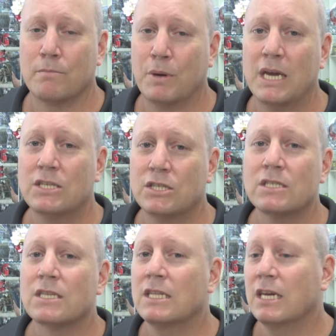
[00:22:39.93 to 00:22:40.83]

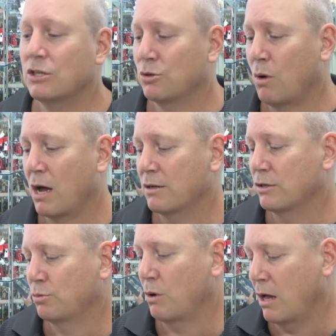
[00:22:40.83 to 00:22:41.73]
pieces in each one
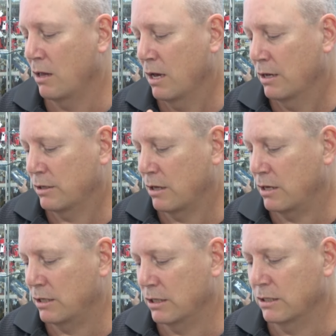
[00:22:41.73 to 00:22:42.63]
as well. So
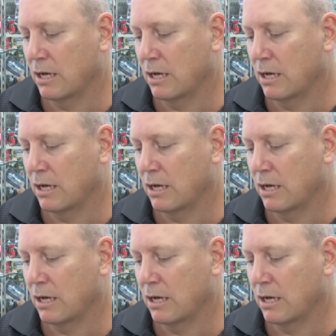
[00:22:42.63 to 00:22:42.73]
this is